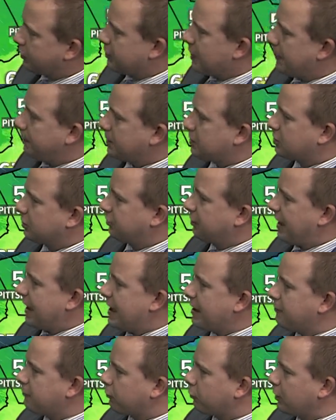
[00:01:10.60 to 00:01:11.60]
temperatures
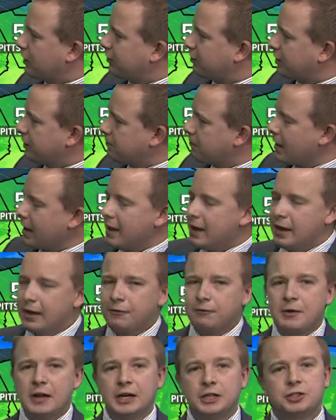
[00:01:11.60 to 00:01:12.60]
at freezing, if
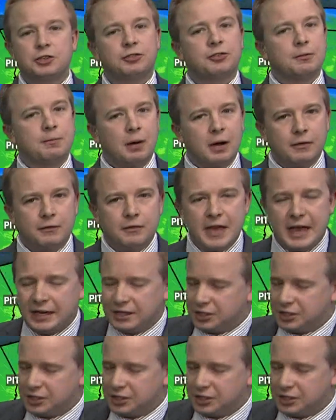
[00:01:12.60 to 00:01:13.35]
not just above that.